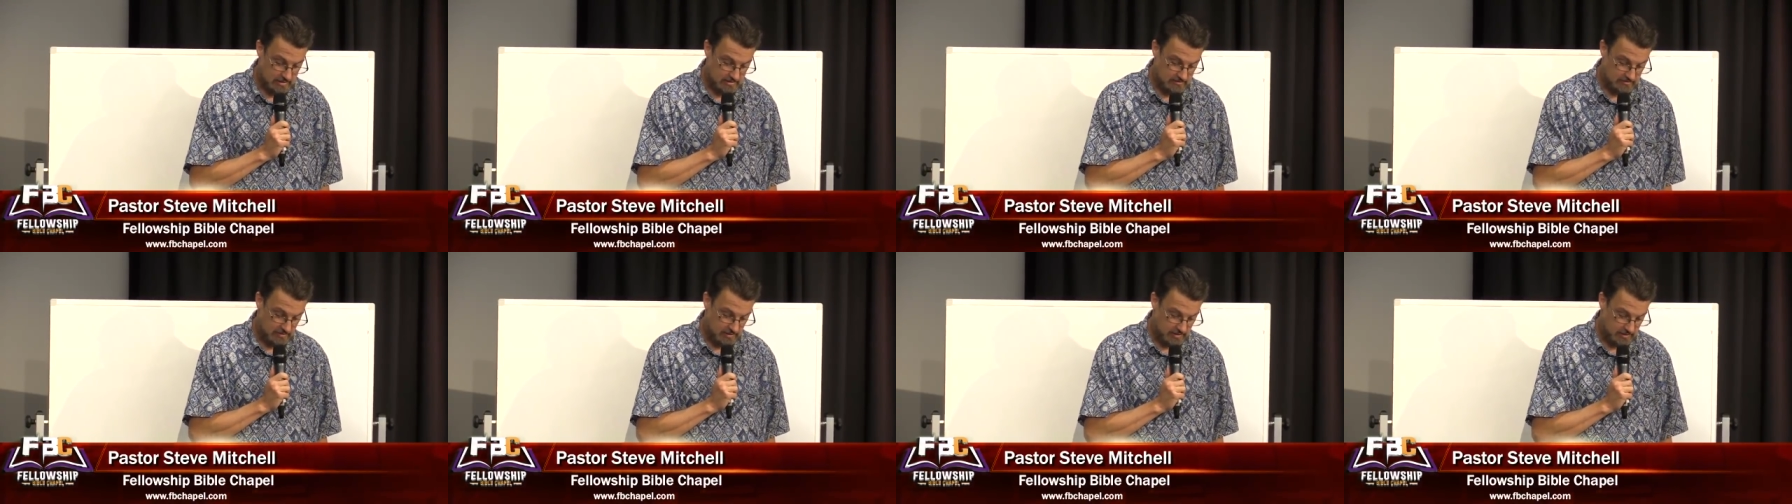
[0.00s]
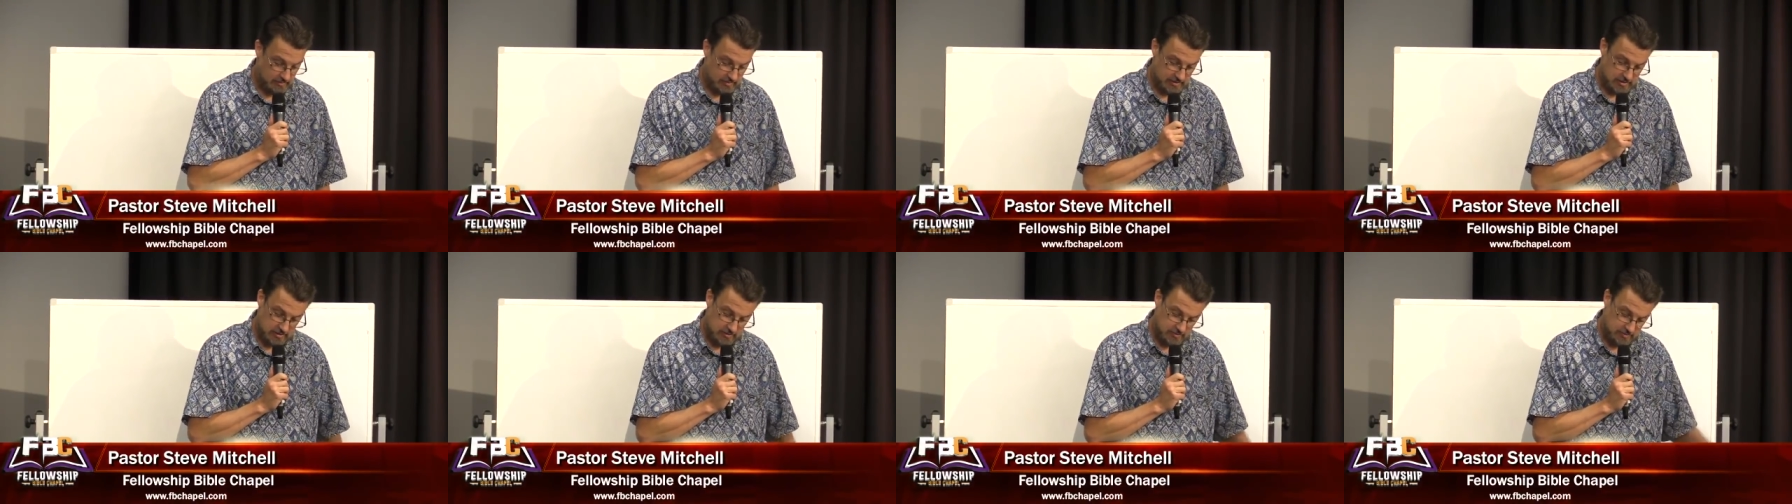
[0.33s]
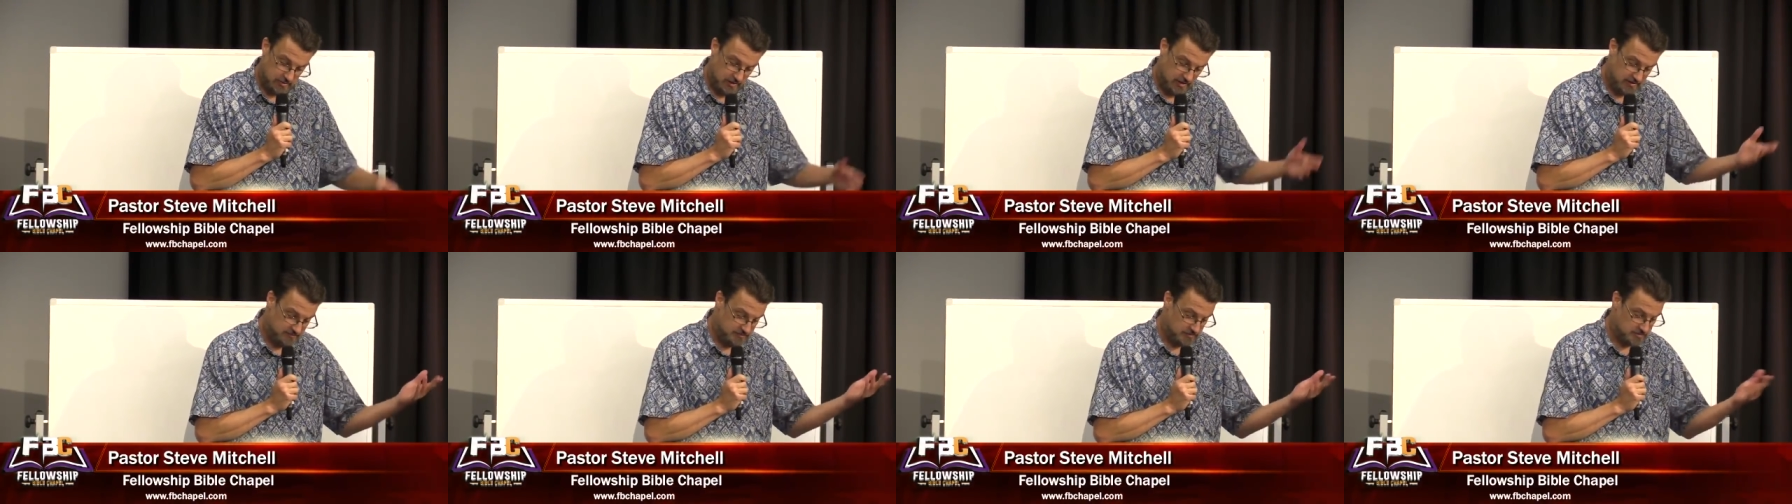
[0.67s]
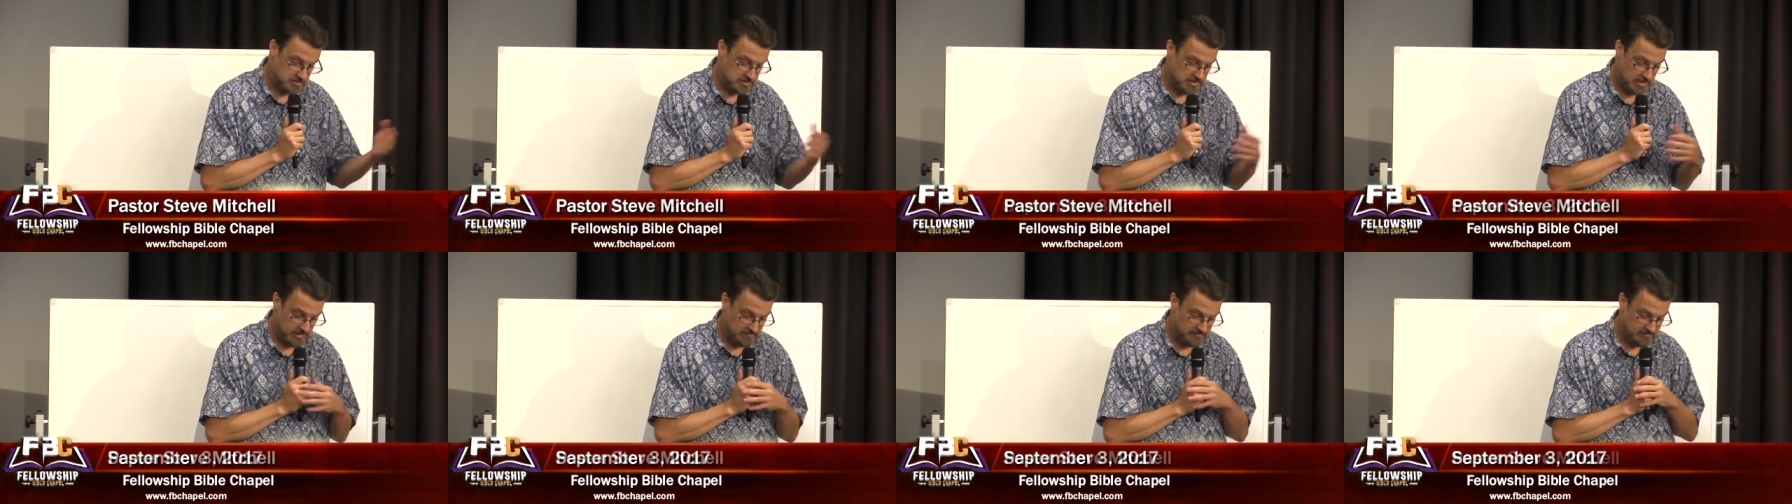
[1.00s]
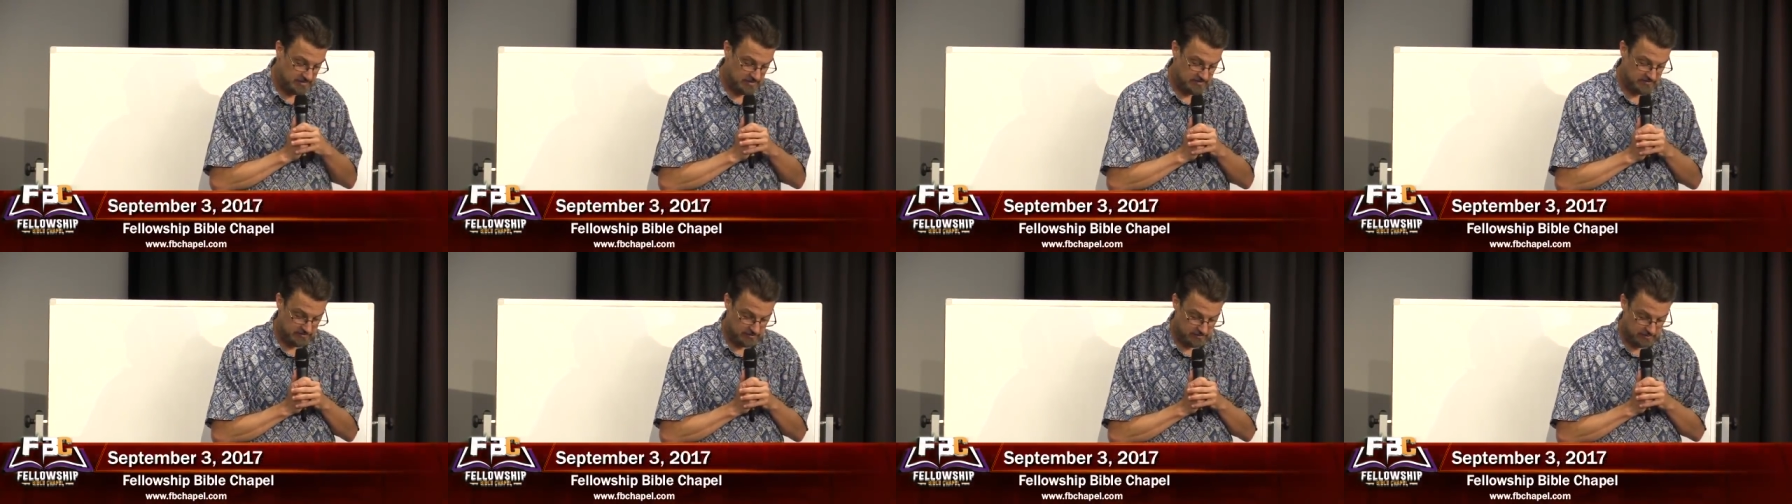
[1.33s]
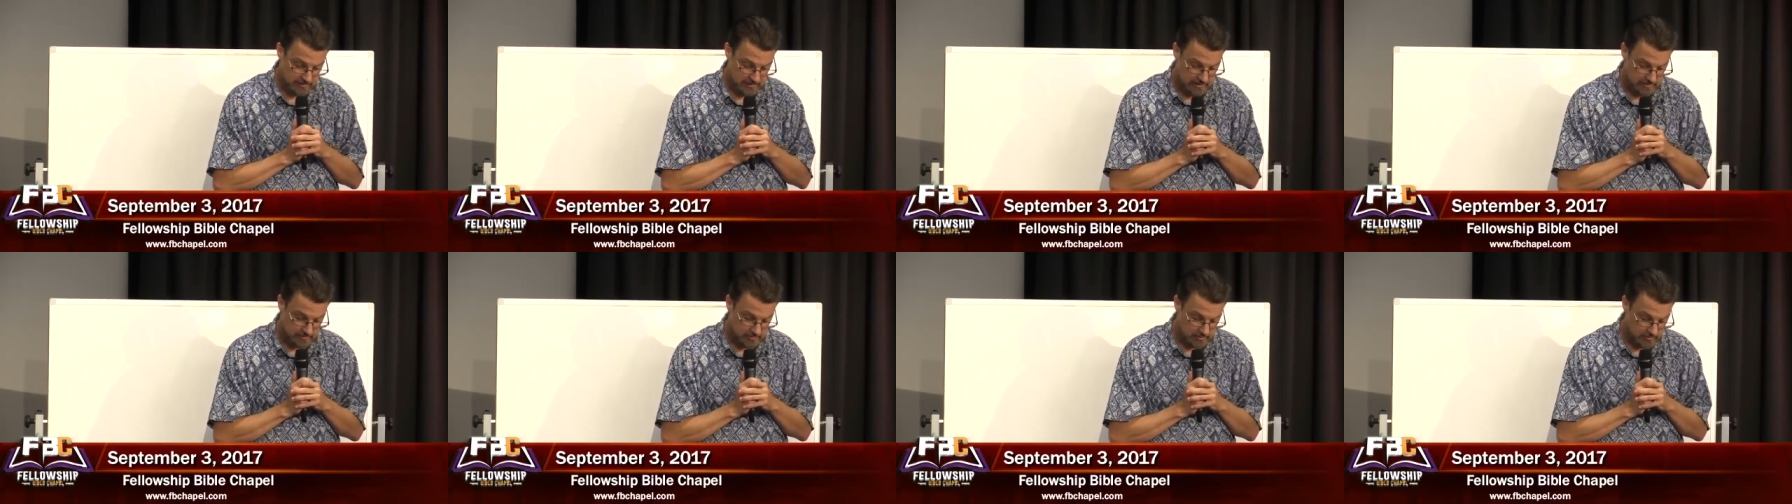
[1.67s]
Father, we do pray for safety for
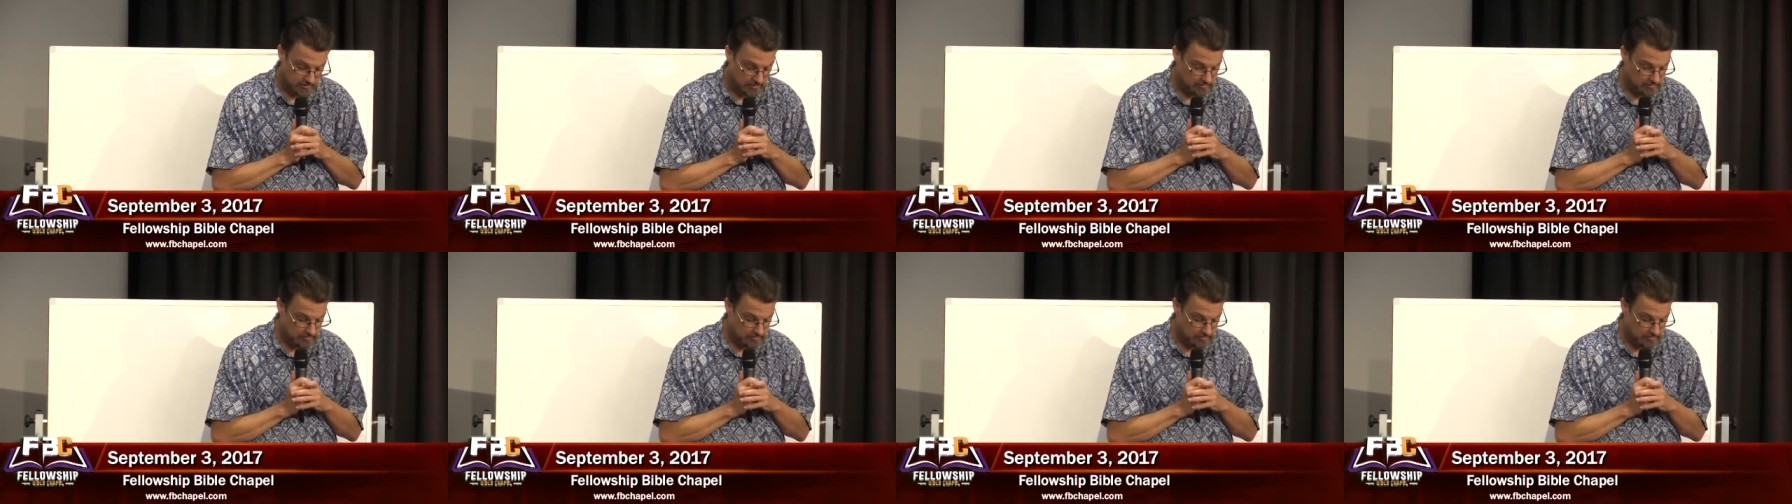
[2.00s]
people.